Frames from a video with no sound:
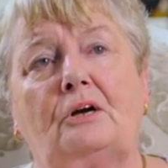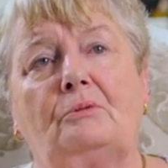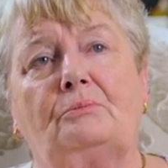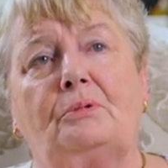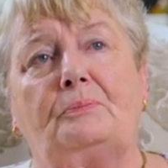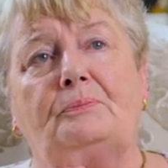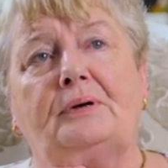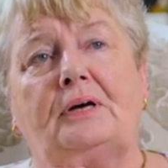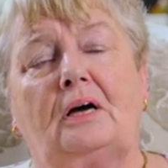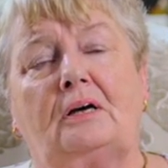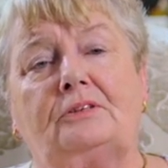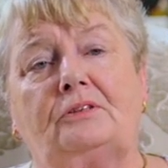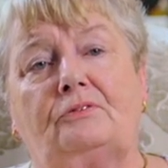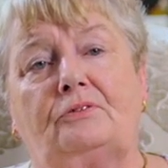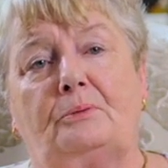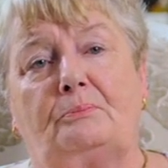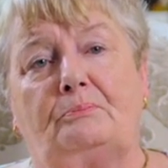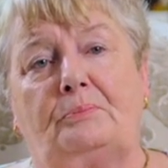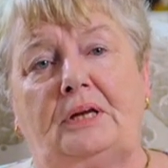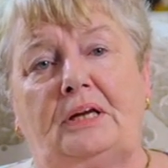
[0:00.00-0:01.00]
but because of
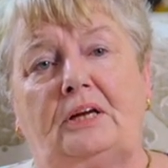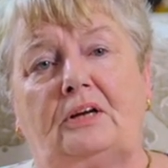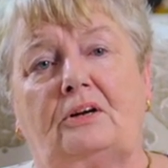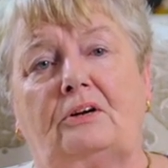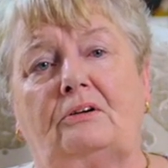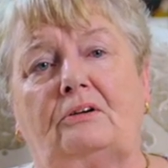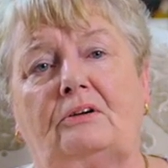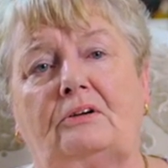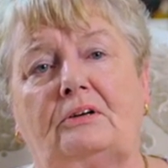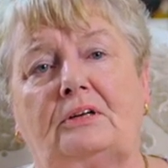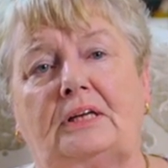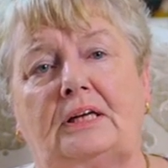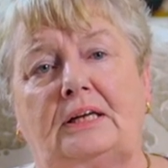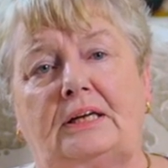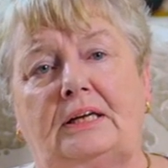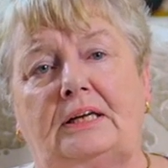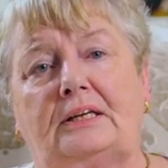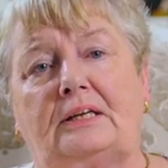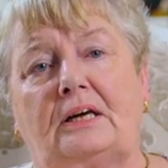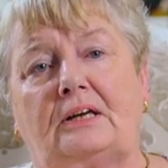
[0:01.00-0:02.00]
the beaker, the
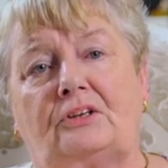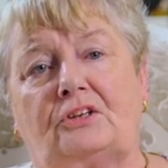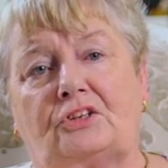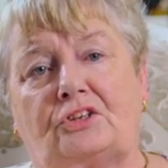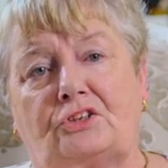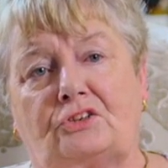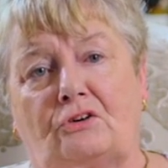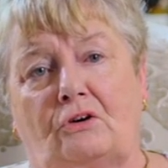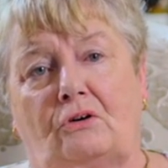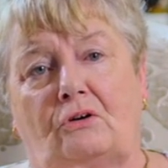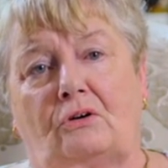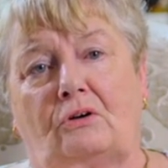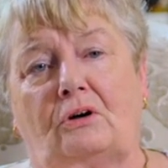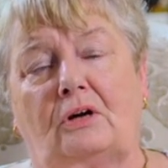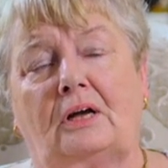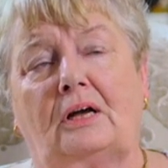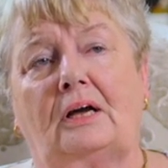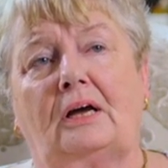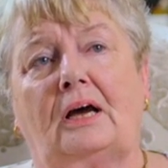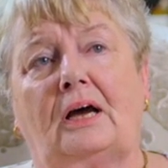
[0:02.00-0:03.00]
lid and the straw,
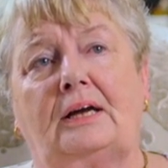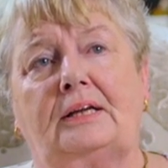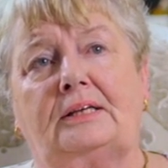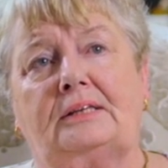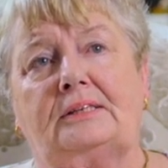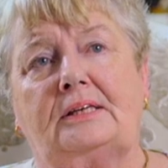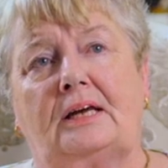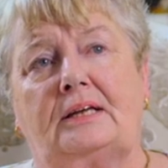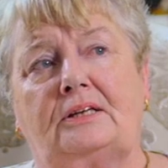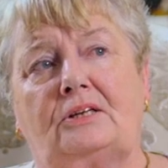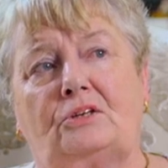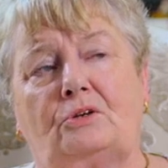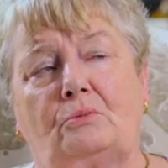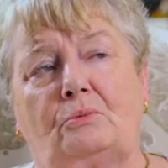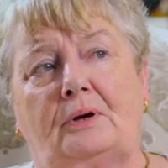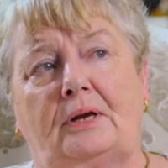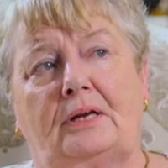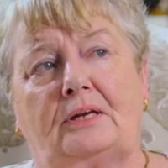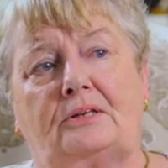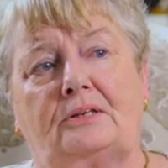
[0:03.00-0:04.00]
I decided to
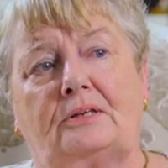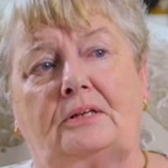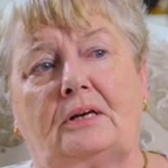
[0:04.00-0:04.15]
wait.